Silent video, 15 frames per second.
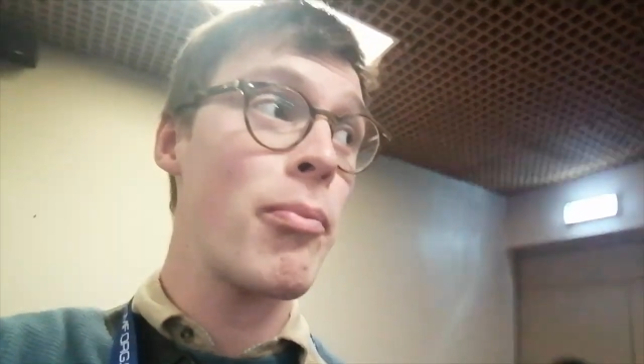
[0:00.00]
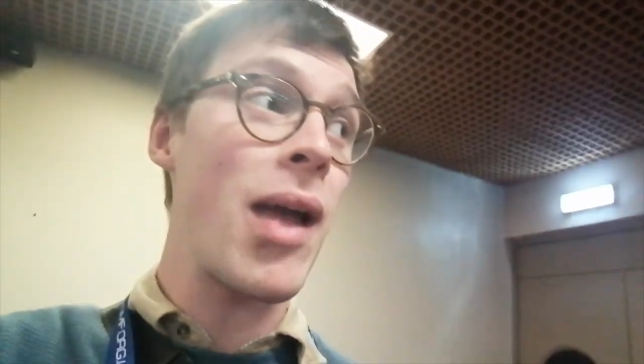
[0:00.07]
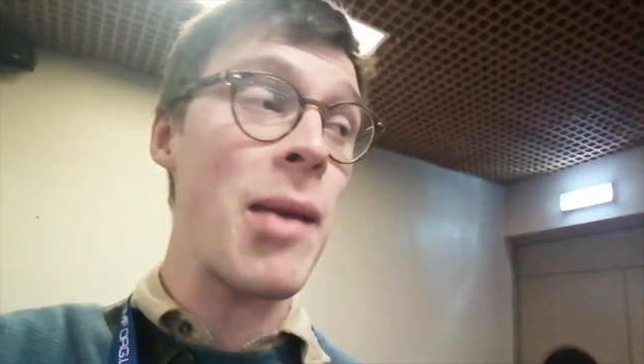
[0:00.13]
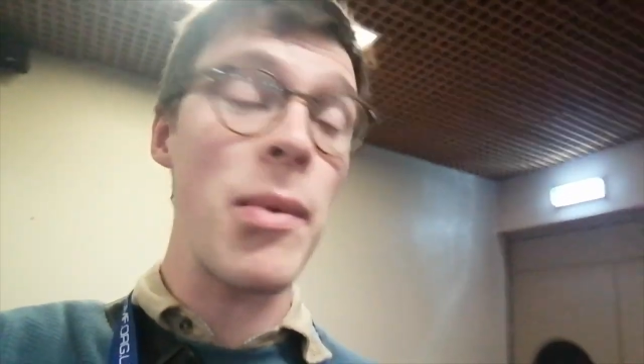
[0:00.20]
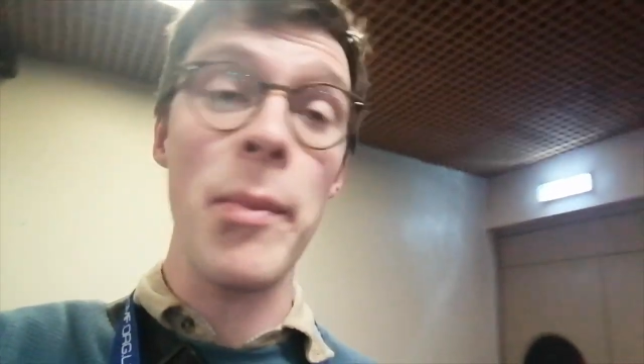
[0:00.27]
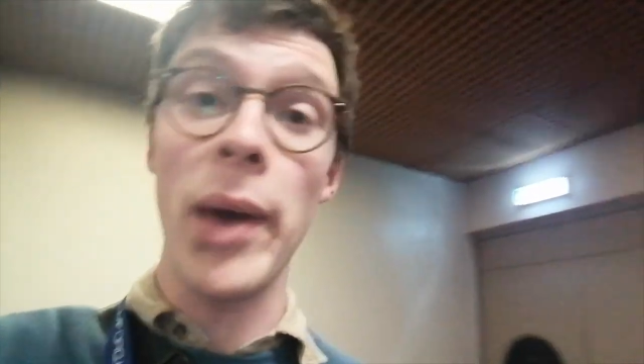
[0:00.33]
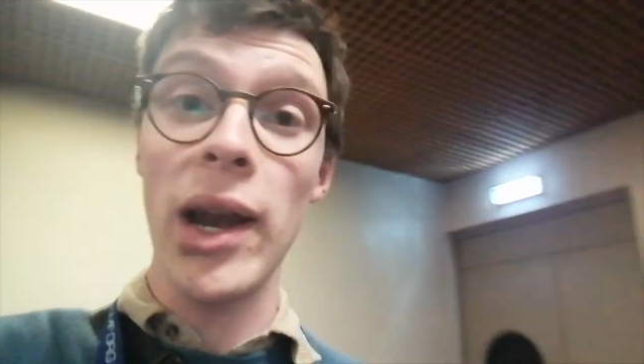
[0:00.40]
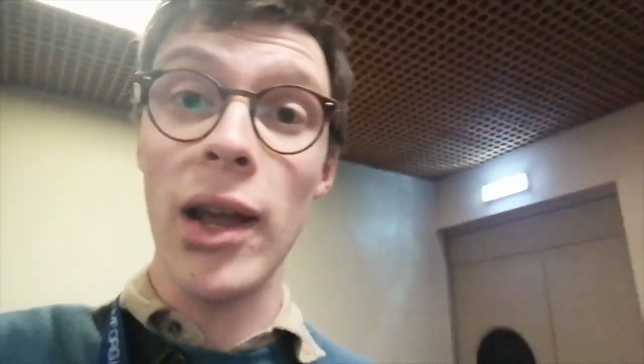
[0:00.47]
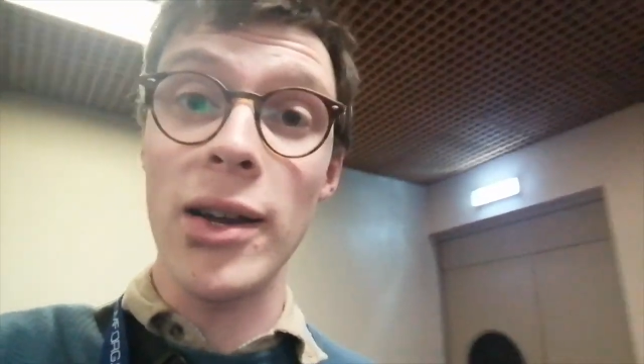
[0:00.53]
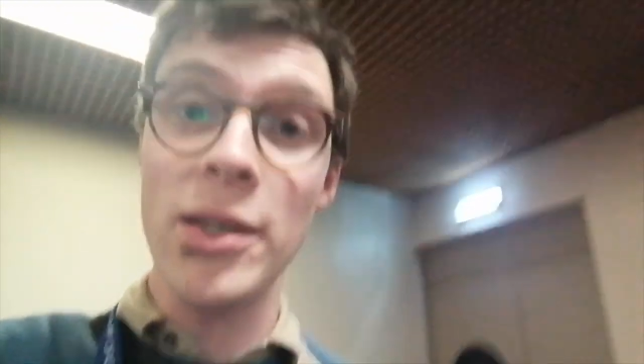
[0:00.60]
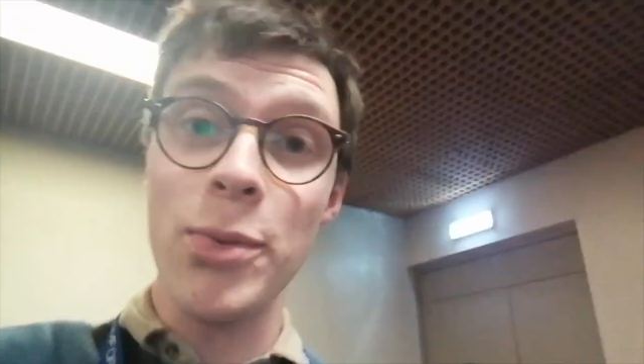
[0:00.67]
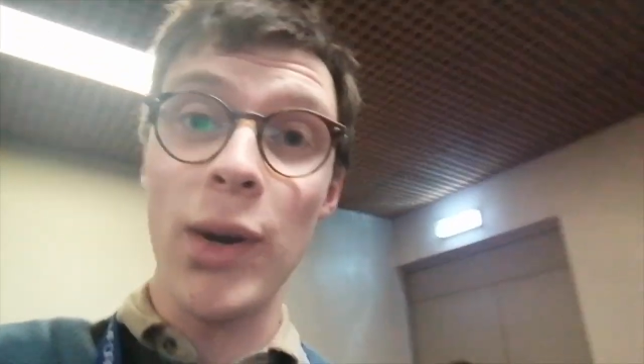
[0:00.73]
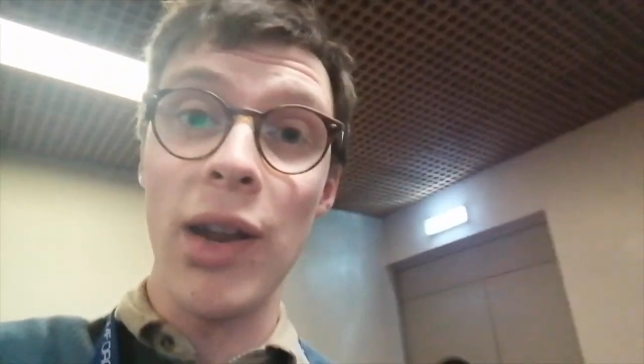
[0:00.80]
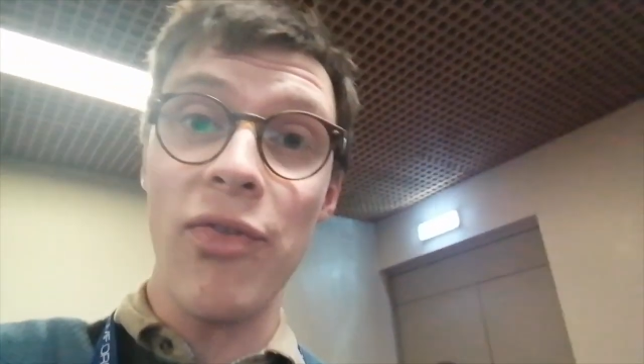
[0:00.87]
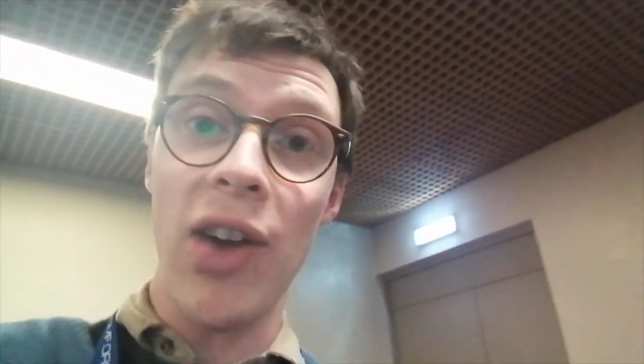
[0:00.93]
maybe my
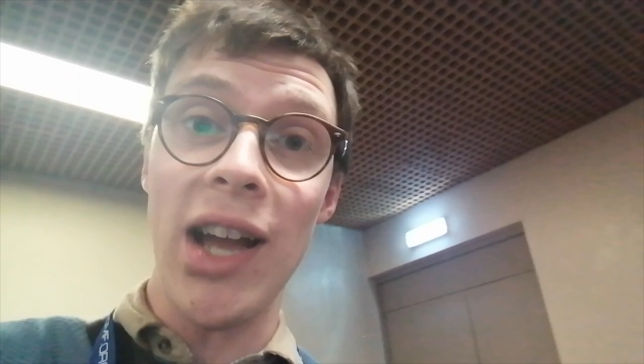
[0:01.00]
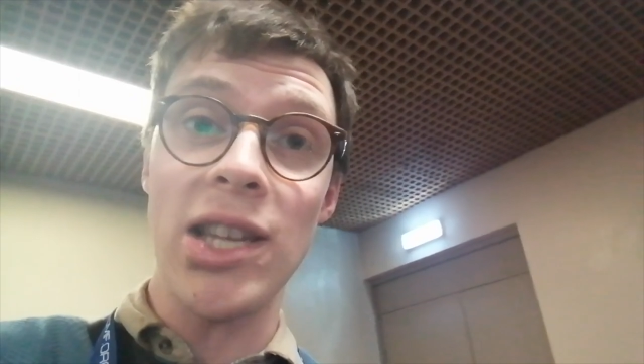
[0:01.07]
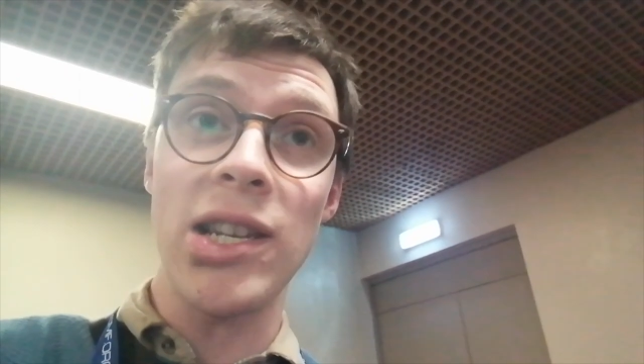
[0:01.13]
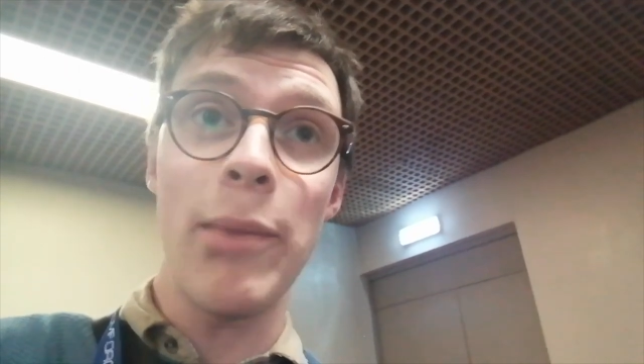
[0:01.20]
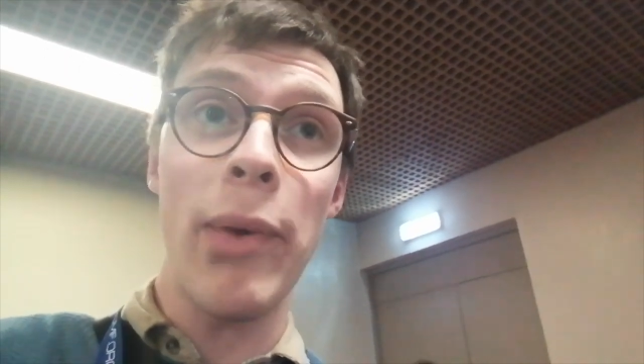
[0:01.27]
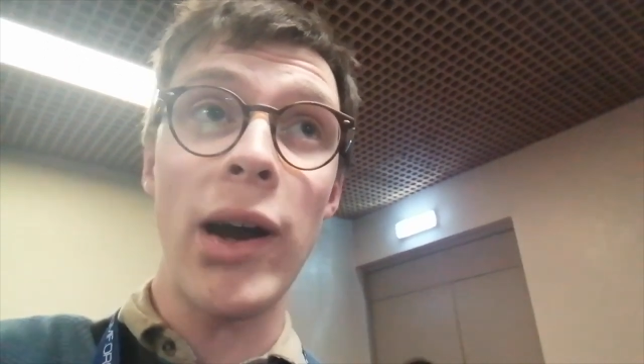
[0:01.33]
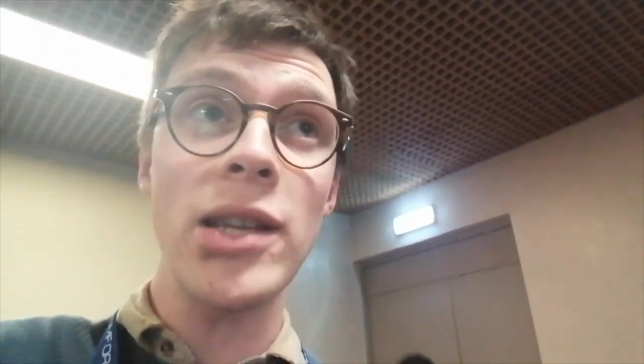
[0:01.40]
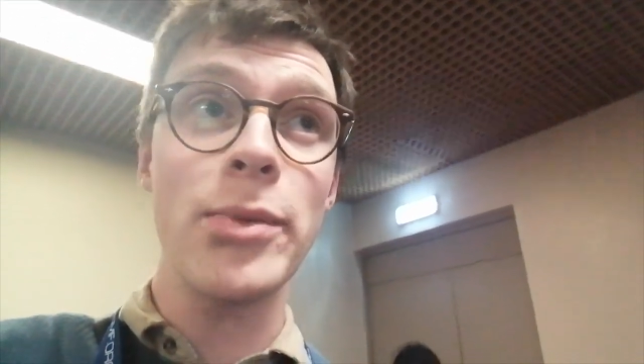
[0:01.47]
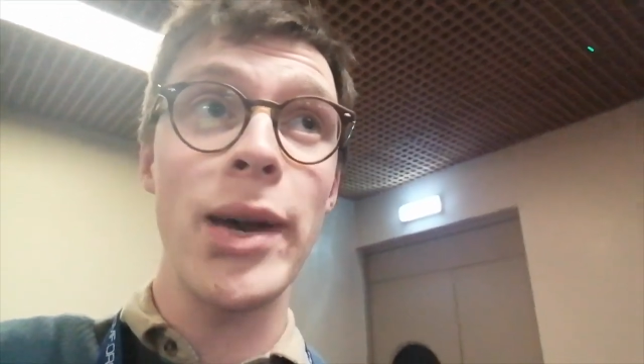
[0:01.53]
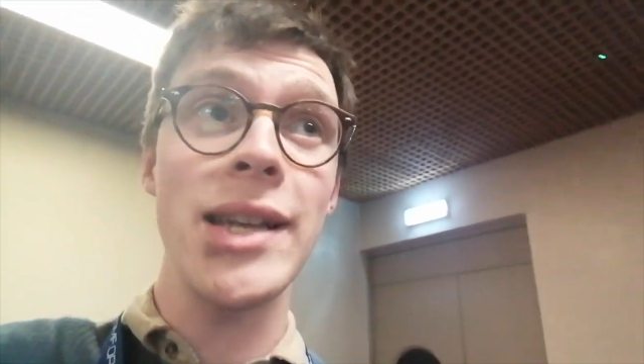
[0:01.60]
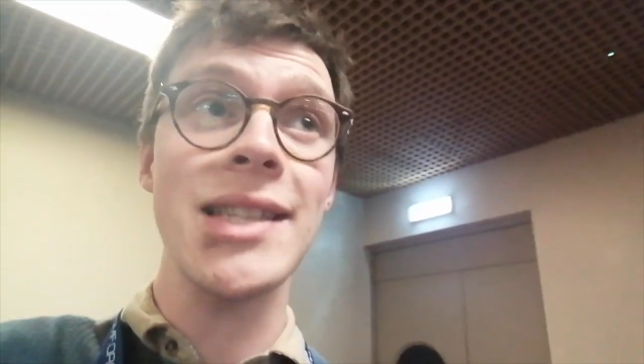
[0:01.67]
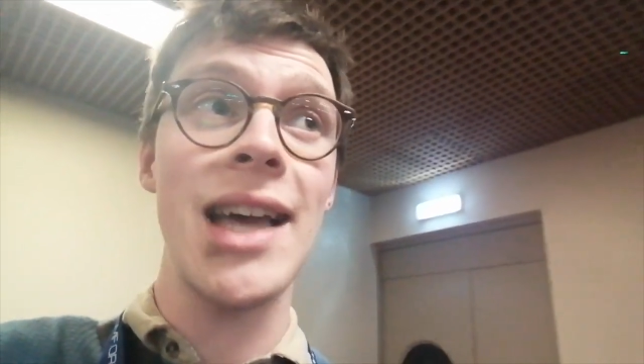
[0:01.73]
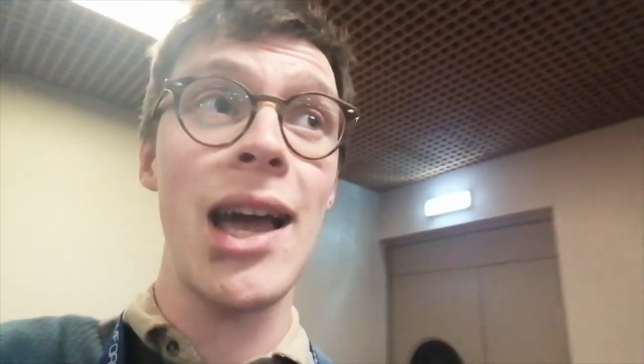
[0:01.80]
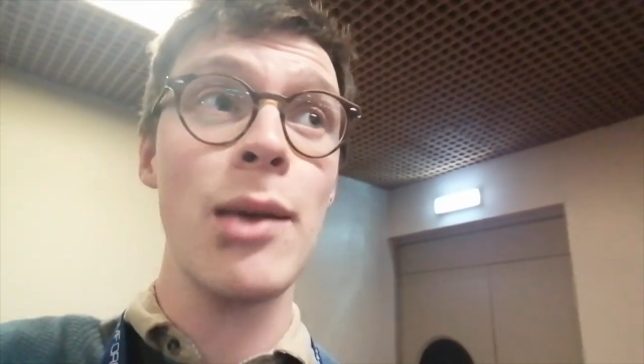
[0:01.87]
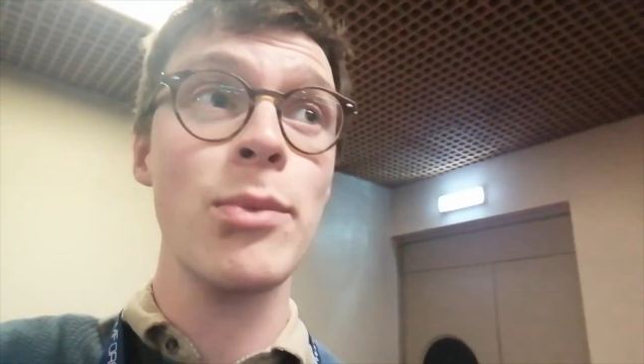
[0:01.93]
last one if I actually pass my
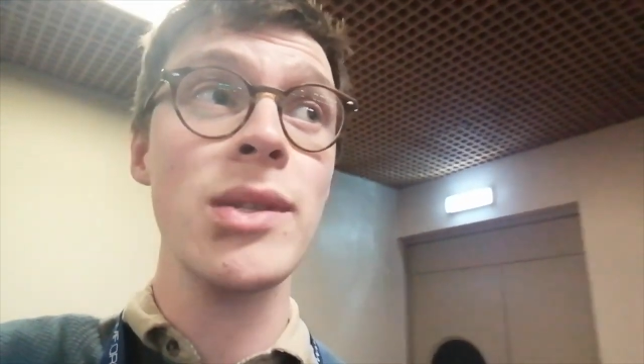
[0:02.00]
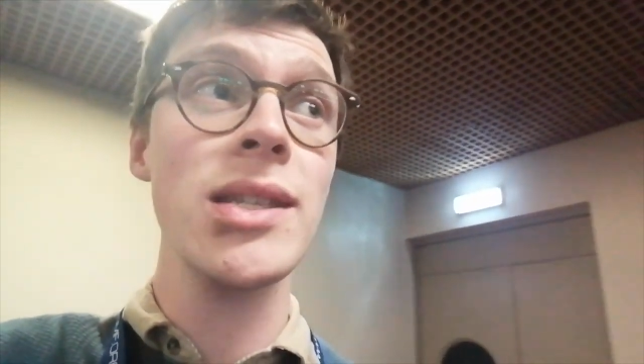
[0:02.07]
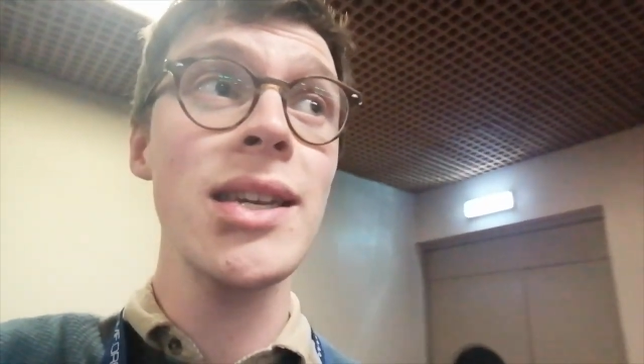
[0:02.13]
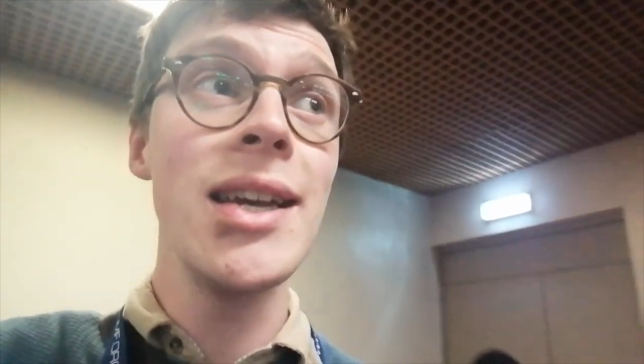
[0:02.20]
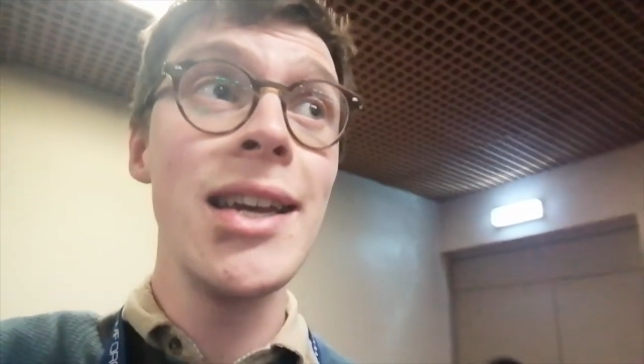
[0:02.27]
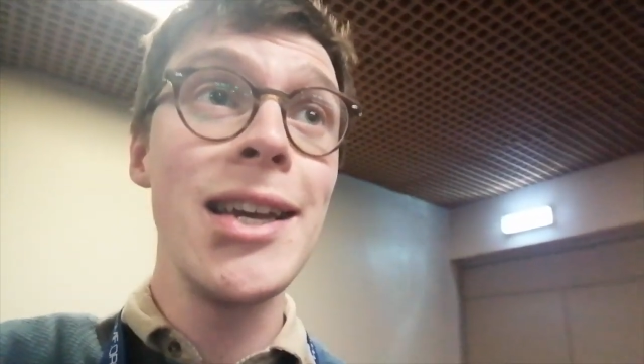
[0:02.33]
exams.